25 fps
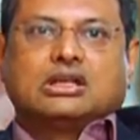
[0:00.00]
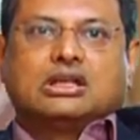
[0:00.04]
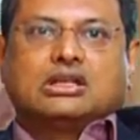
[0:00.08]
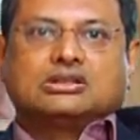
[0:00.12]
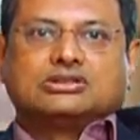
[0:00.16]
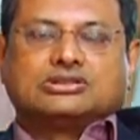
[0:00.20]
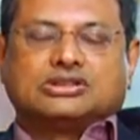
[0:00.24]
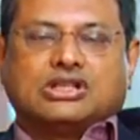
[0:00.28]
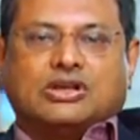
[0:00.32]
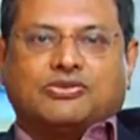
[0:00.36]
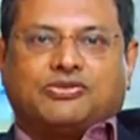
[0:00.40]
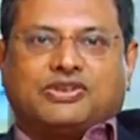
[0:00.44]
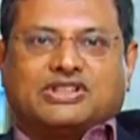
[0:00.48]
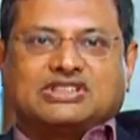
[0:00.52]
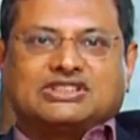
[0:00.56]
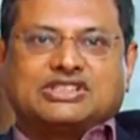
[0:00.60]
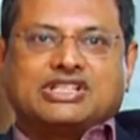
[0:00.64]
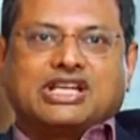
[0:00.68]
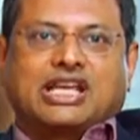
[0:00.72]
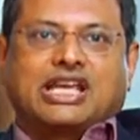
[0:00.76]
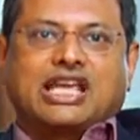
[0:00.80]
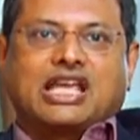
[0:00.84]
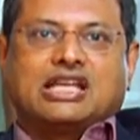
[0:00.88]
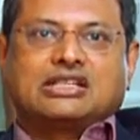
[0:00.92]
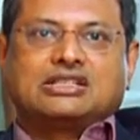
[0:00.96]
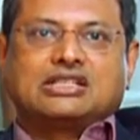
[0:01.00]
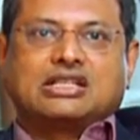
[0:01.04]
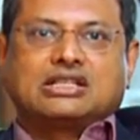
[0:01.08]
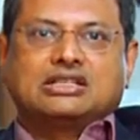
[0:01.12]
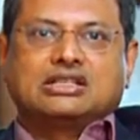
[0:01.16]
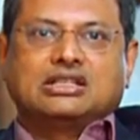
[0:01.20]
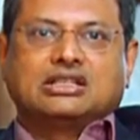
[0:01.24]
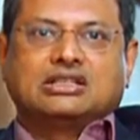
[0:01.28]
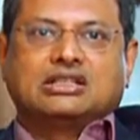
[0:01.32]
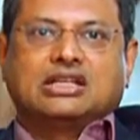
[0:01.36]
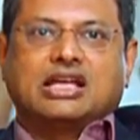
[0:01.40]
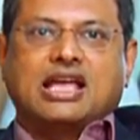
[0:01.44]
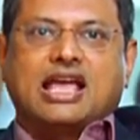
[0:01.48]
sophisticated
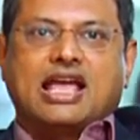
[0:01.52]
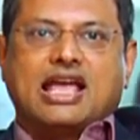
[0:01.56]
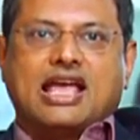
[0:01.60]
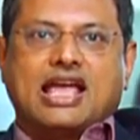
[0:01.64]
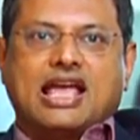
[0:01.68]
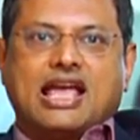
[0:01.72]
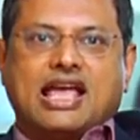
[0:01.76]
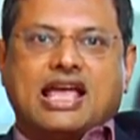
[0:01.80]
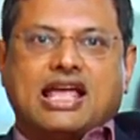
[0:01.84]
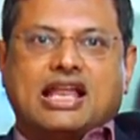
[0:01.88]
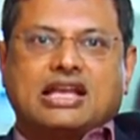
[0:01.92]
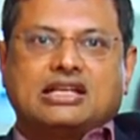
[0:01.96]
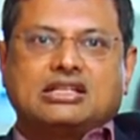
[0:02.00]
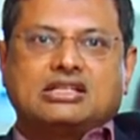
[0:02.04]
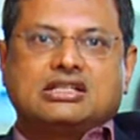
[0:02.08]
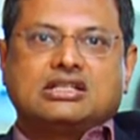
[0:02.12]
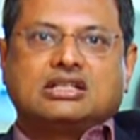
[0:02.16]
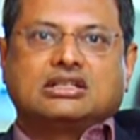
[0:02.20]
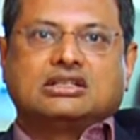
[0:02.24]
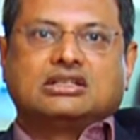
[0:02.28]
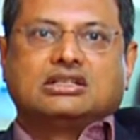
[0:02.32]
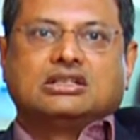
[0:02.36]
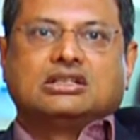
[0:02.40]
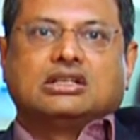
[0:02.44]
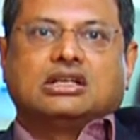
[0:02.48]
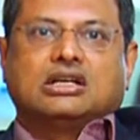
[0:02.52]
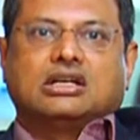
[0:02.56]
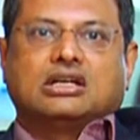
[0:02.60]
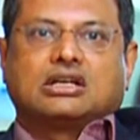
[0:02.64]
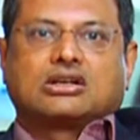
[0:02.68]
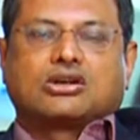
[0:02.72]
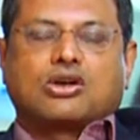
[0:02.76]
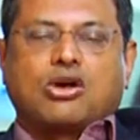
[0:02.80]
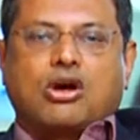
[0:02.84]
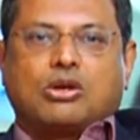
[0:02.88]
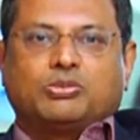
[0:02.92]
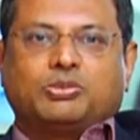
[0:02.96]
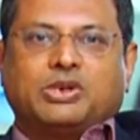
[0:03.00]
and
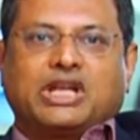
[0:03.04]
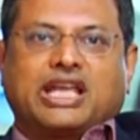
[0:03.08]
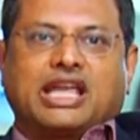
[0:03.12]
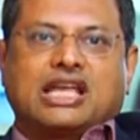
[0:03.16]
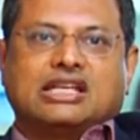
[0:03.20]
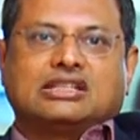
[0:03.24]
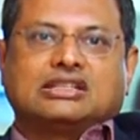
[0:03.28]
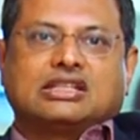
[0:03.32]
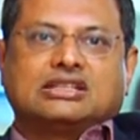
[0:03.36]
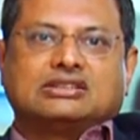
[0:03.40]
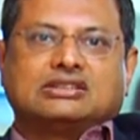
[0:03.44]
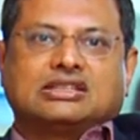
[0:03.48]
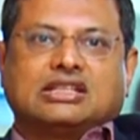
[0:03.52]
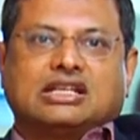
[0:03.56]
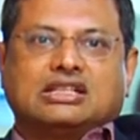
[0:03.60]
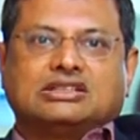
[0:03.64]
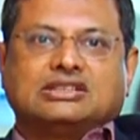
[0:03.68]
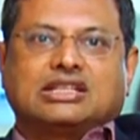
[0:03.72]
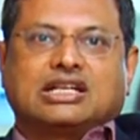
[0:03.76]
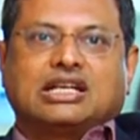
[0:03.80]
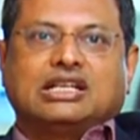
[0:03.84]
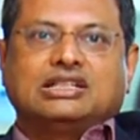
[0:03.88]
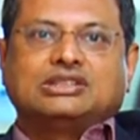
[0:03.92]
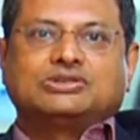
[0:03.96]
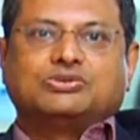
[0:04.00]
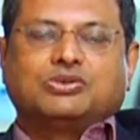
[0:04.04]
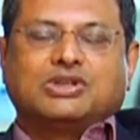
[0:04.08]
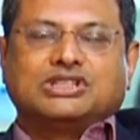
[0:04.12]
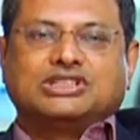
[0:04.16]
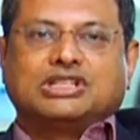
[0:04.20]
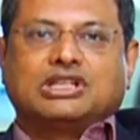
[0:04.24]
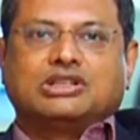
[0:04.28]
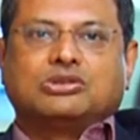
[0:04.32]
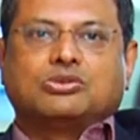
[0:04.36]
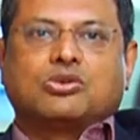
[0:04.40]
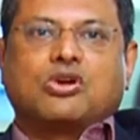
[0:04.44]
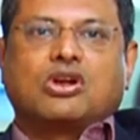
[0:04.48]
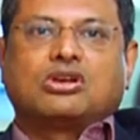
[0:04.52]
complicated surgeries which
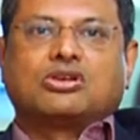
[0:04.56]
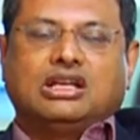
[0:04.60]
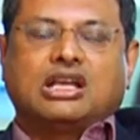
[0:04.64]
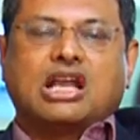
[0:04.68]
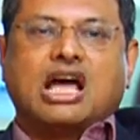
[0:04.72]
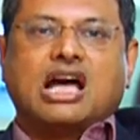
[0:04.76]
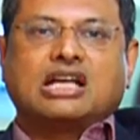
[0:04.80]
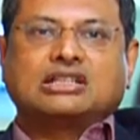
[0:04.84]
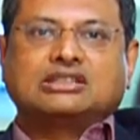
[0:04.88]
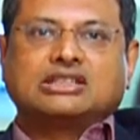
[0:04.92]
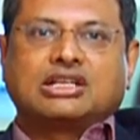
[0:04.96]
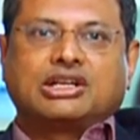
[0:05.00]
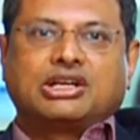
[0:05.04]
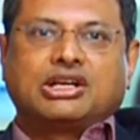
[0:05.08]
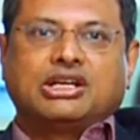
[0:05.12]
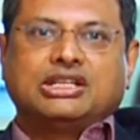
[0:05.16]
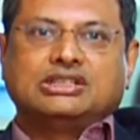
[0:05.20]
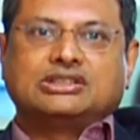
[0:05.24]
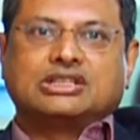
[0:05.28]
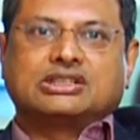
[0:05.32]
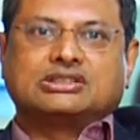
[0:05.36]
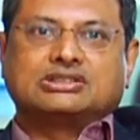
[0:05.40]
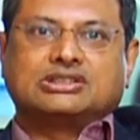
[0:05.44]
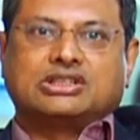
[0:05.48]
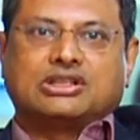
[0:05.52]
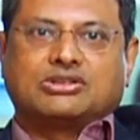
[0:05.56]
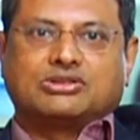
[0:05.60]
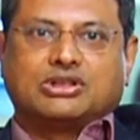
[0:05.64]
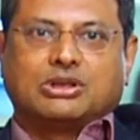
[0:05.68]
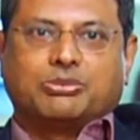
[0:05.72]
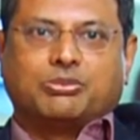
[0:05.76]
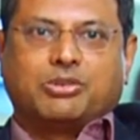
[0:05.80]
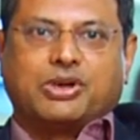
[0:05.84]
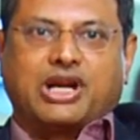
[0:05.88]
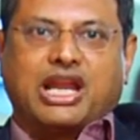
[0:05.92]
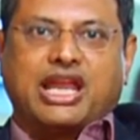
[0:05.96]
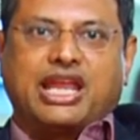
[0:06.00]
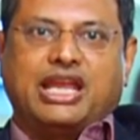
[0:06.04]
involve larger regions of the
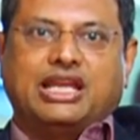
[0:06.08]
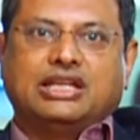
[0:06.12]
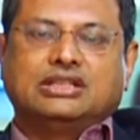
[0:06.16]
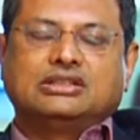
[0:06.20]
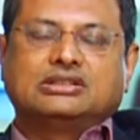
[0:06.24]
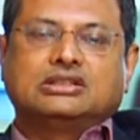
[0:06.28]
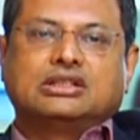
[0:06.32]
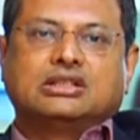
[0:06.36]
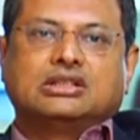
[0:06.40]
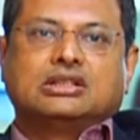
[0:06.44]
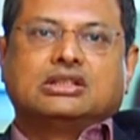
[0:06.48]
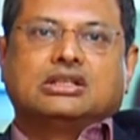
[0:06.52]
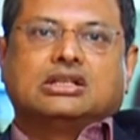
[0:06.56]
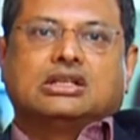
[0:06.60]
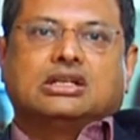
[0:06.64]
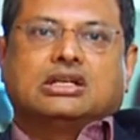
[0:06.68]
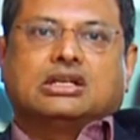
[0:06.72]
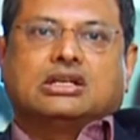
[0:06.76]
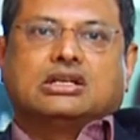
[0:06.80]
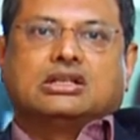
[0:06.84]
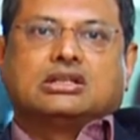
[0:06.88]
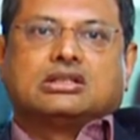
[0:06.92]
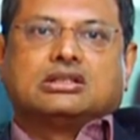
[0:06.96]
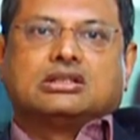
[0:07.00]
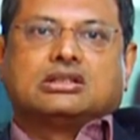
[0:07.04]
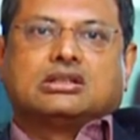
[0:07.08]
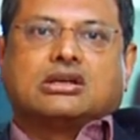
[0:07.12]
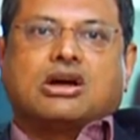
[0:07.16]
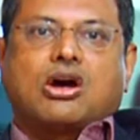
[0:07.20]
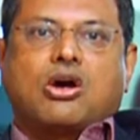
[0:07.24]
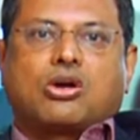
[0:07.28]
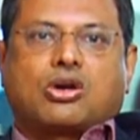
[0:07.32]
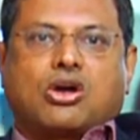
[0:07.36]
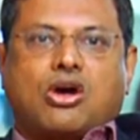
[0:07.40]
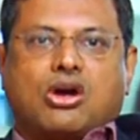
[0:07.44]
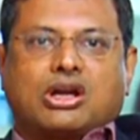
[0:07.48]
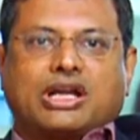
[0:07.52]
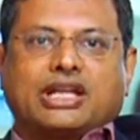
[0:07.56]
brain
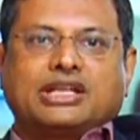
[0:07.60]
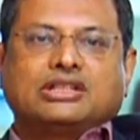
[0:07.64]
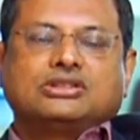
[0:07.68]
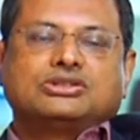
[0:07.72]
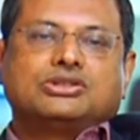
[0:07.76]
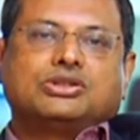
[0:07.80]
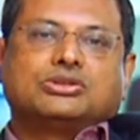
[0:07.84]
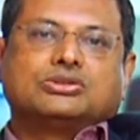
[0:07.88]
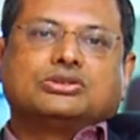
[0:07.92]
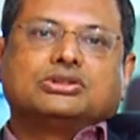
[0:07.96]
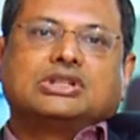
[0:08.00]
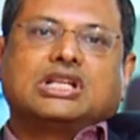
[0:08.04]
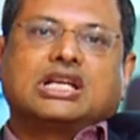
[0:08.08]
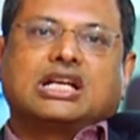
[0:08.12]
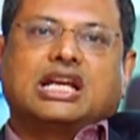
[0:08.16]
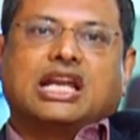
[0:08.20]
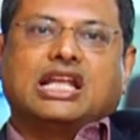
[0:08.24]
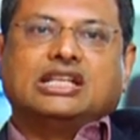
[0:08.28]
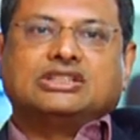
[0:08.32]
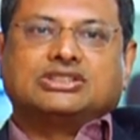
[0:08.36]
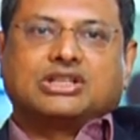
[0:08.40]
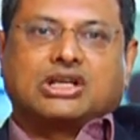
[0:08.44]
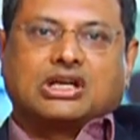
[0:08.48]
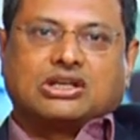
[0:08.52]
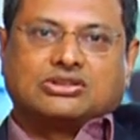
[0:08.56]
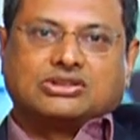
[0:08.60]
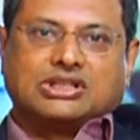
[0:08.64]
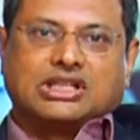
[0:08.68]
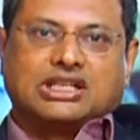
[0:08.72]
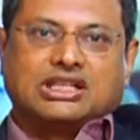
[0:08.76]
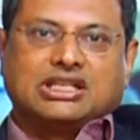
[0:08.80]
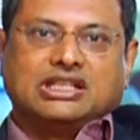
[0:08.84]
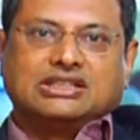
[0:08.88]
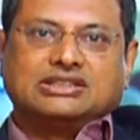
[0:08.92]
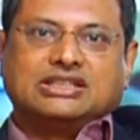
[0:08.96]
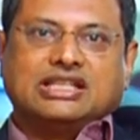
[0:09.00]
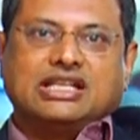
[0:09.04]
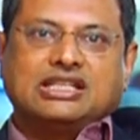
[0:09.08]
according to the nature of the
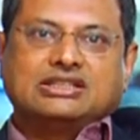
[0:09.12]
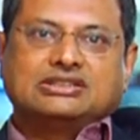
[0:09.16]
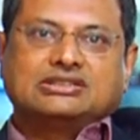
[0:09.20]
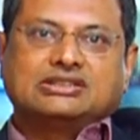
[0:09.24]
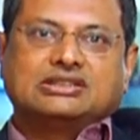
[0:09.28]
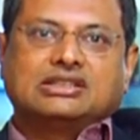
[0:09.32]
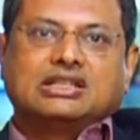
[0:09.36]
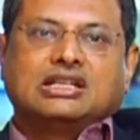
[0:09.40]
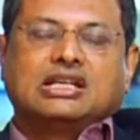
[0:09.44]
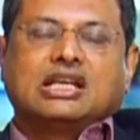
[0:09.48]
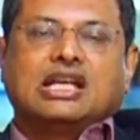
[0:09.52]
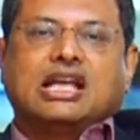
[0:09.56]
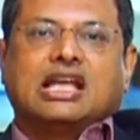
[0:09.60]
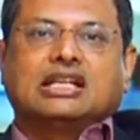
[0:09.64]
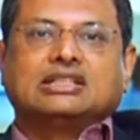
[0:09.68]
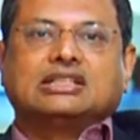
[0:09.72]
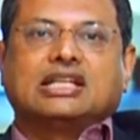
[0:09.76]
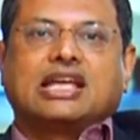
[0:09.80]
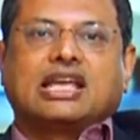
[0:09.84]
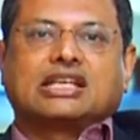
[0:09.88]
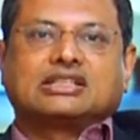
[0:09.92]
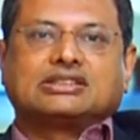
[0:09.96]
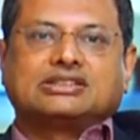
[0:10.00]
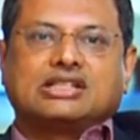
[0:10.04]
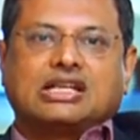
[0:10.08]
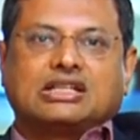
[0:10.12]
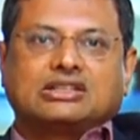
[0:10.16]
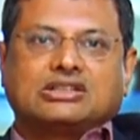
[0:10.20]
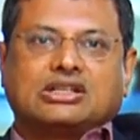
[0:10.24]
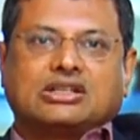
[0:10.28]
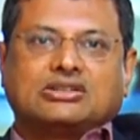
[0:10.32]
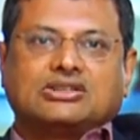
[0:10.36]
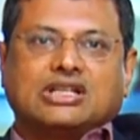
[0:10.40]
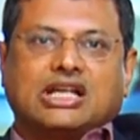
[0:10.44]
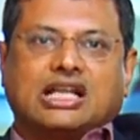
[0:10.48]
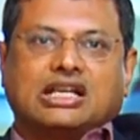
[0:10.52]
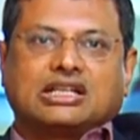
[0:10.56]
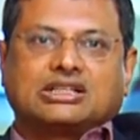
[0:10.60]
disease and the extent
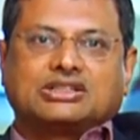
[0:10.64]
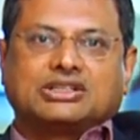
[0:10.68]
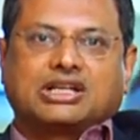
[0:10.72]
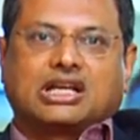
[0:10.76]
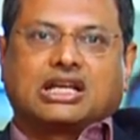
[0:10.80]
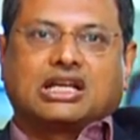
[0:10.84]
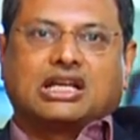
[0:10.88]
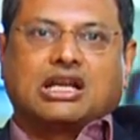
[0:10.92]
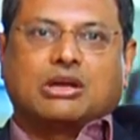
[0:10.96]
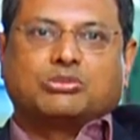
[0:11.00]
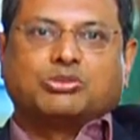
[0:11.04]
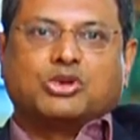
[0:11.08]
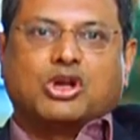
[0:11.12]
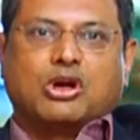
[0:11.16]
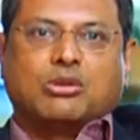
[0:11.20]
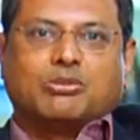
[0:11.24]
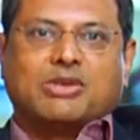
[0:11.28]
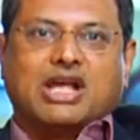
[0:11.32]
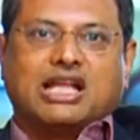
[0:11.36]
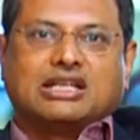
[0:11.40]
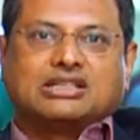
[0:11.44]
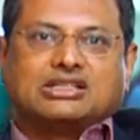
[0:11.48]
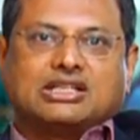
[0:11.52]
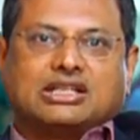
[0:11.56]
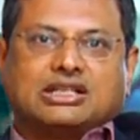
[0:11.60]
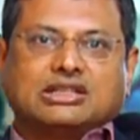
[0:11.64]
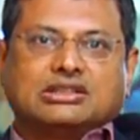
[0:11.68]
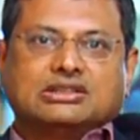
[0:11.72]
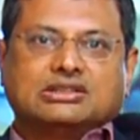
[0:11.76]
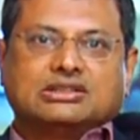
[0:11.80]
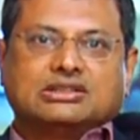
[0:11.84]
of the electrical abnormality.